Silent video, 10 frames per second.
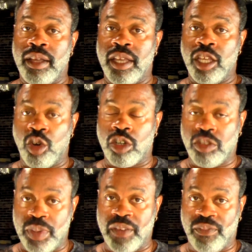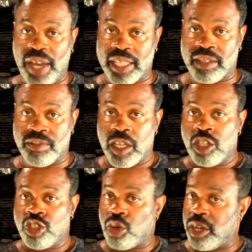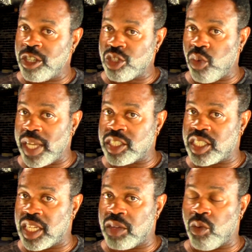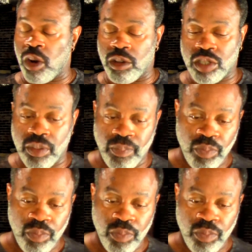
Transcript: in order to be effective. So here's the way a sealant works.